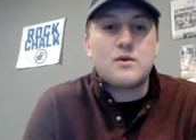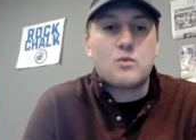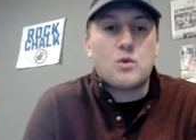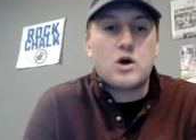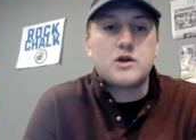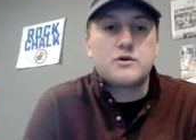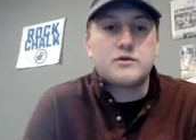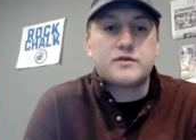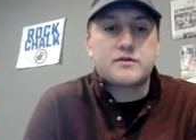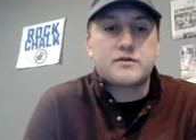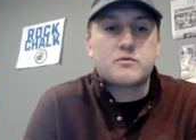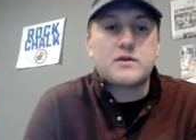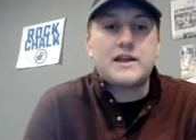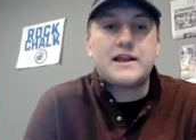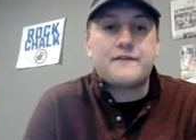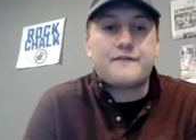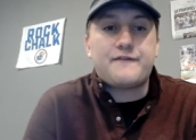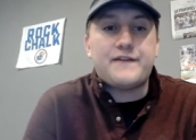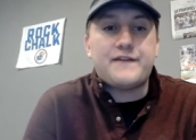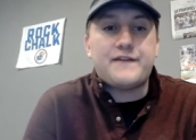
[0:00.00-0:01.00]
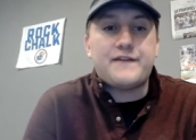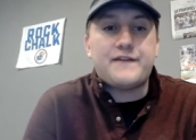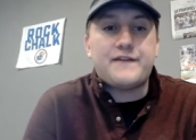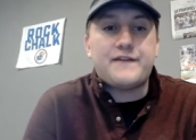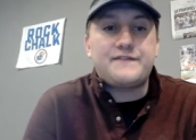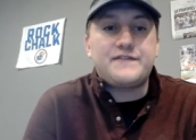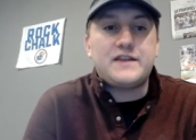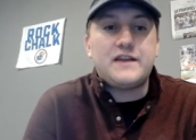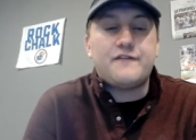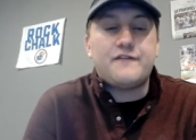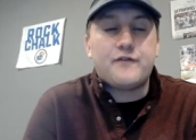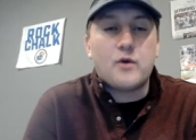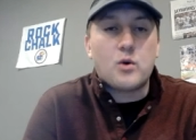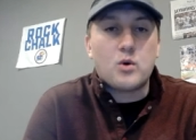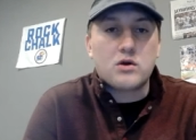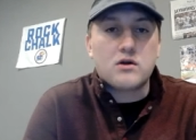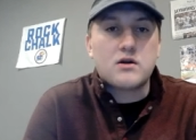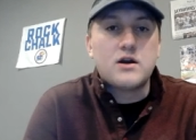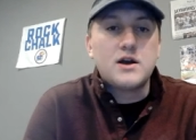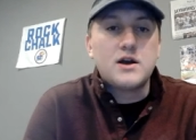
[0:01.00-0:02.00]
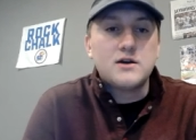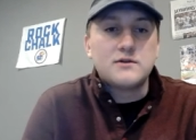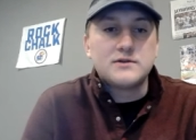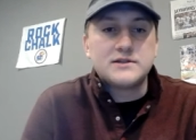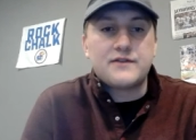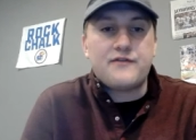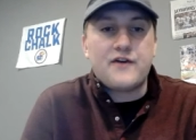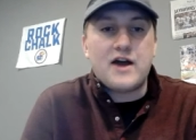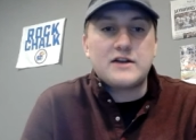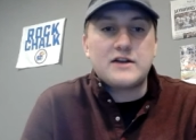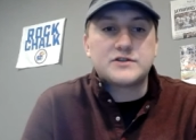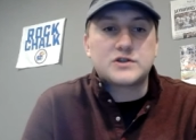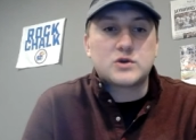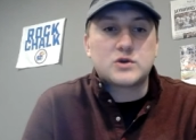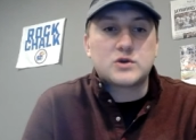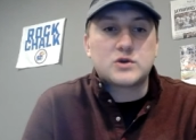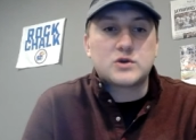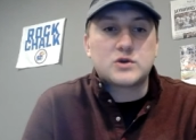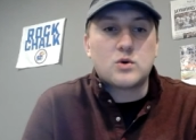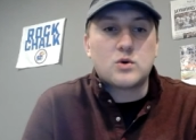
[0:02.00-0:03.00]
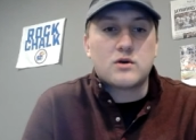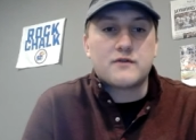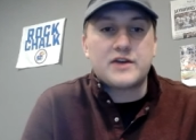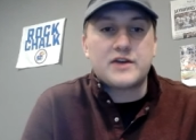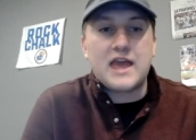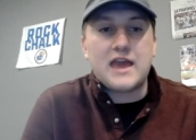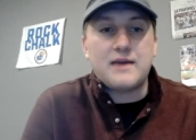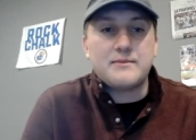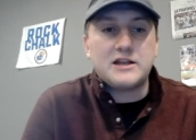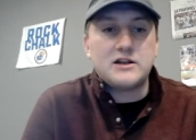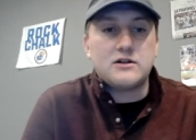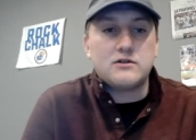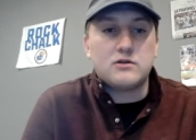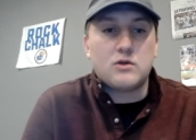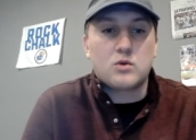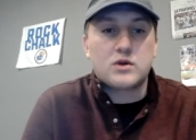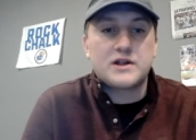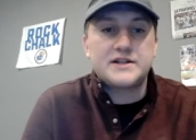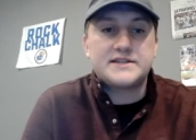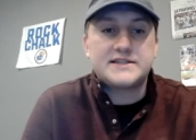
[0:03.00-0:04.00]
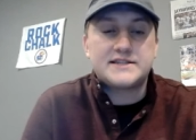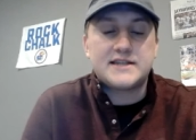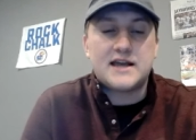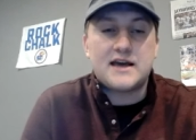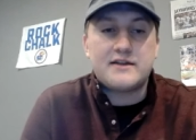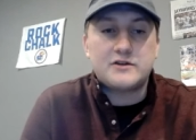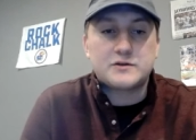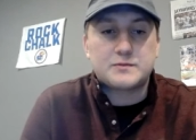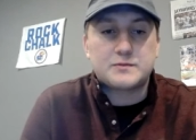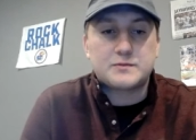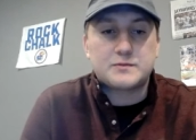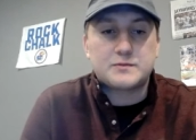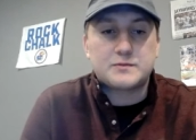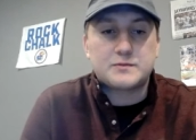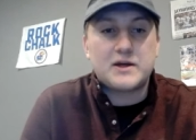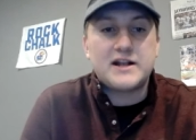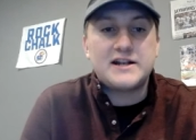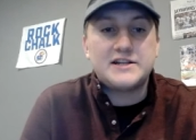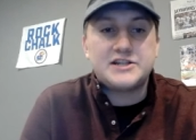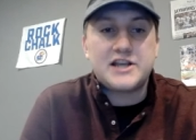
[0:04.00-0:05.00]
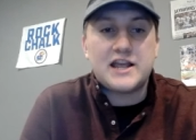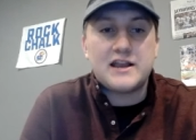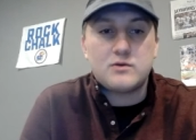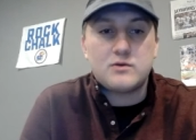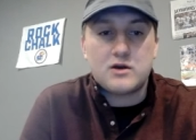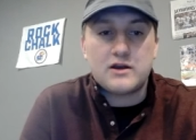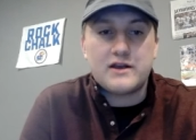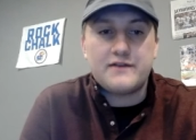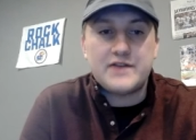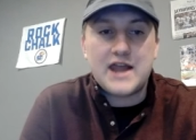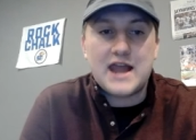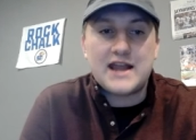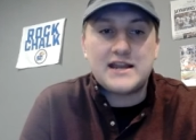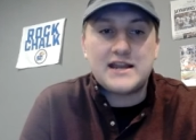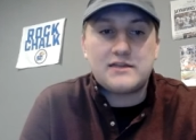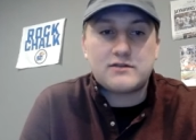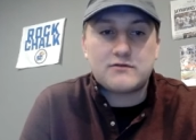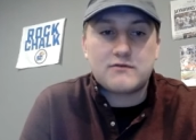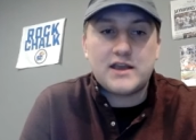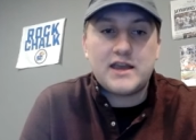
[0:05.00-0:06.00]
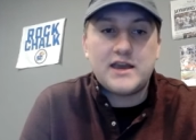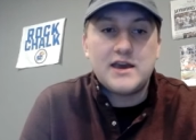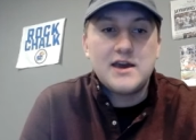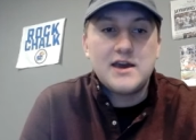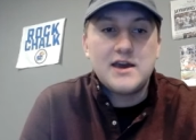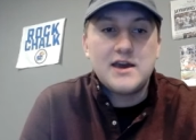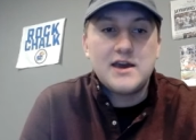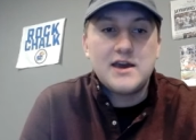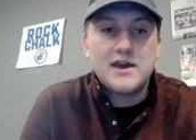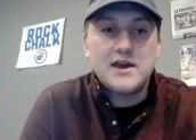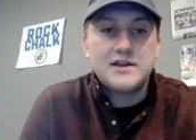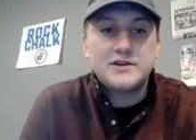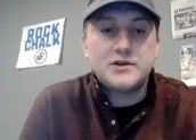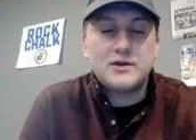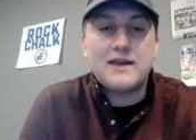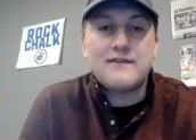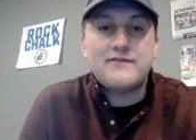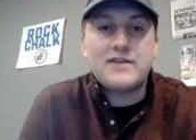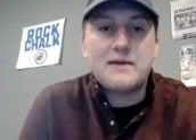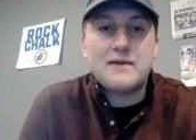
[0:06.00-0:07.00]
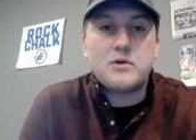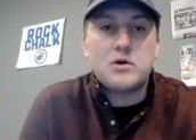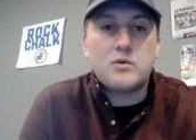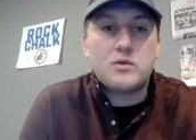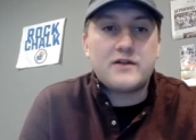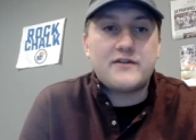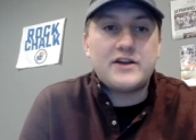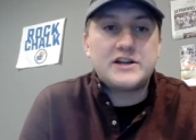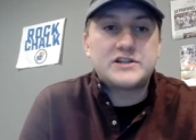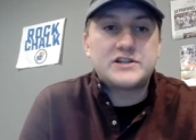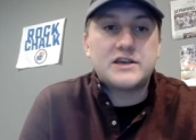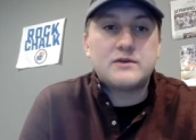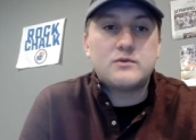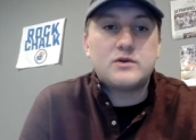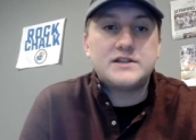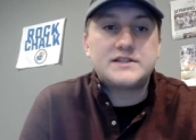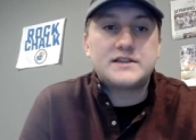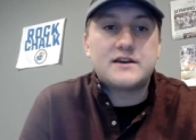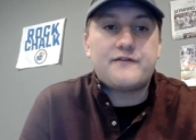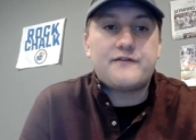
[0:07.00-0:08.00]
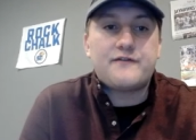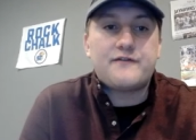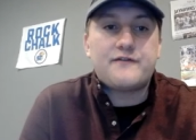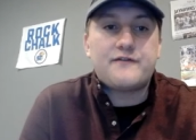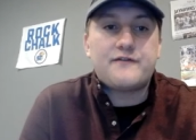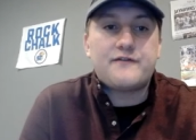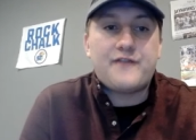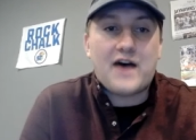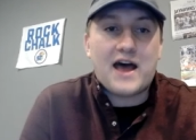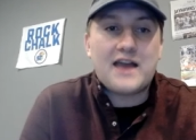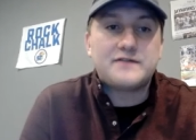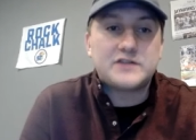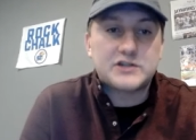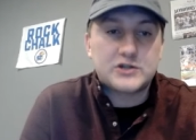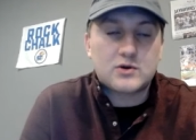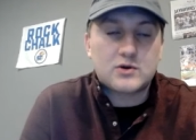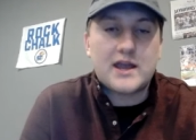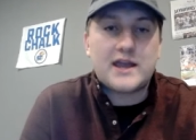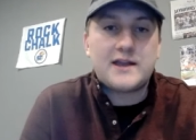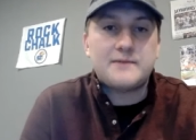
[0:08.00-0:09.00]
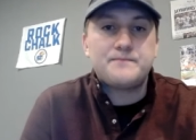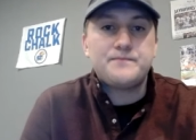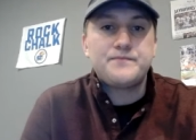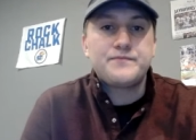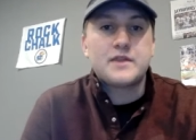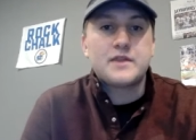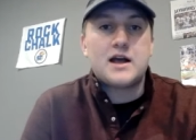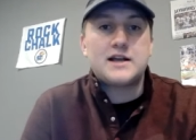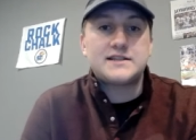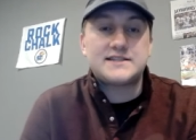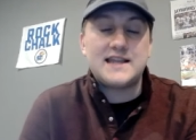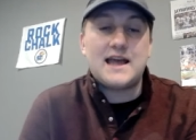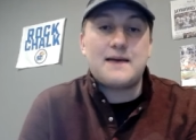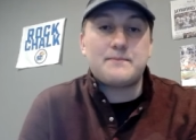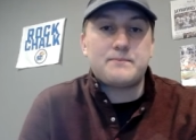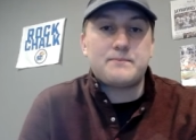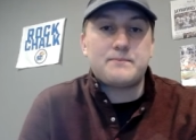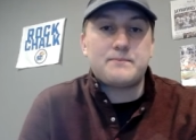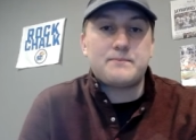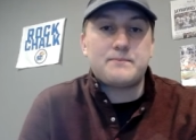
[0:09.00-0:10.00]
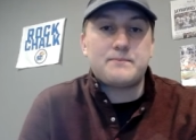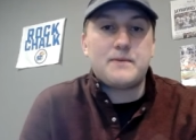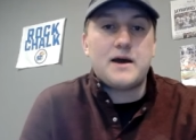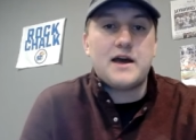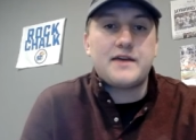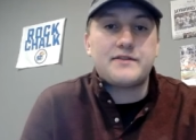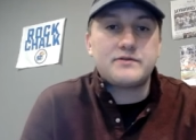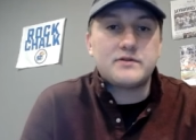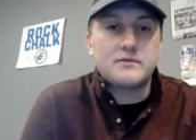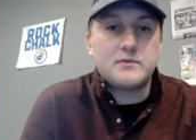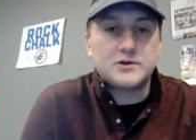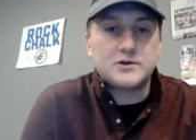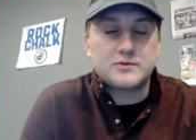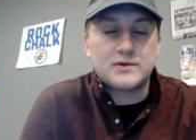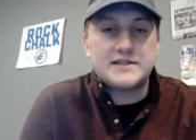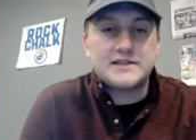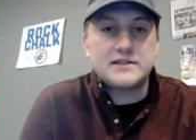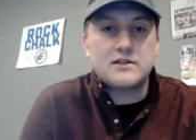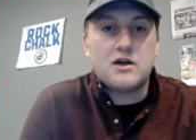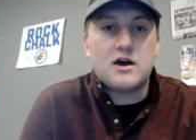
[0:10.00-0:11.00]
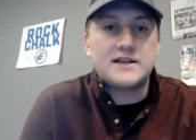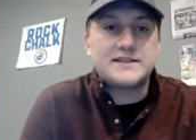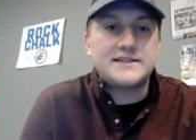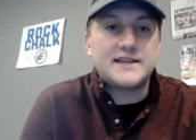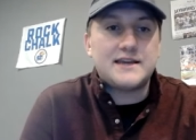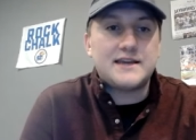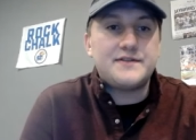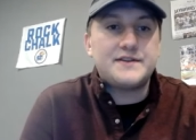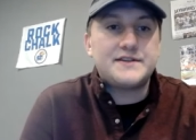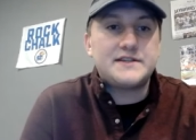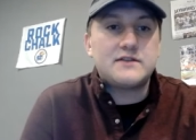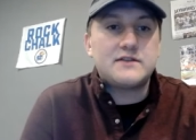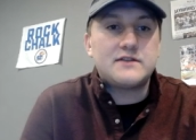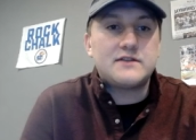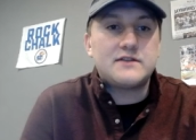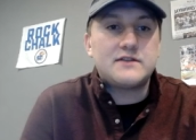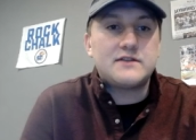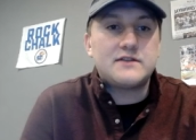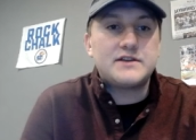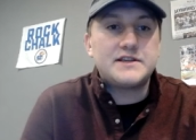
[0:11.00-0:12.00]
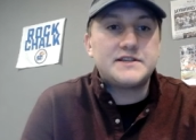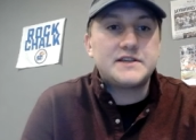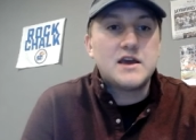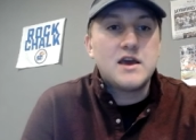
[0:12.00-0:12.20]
103 to 54 was the final score of a game in Lawrence. Uh, that was played in January of 93 to give them what eventually was five straight, uh, snapped by the most recent loss in the series.